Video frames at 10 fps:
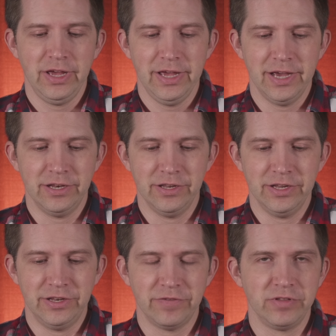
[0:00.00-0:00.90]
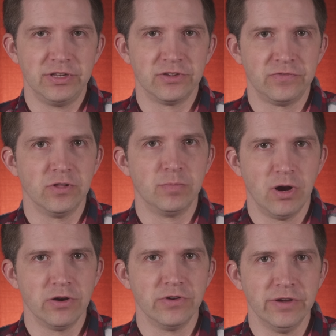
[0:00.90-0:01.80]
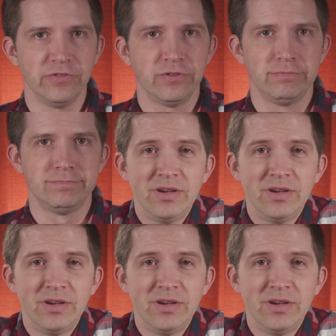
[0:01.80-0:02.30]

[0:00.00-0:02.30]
and it definitely does fill up hard drives.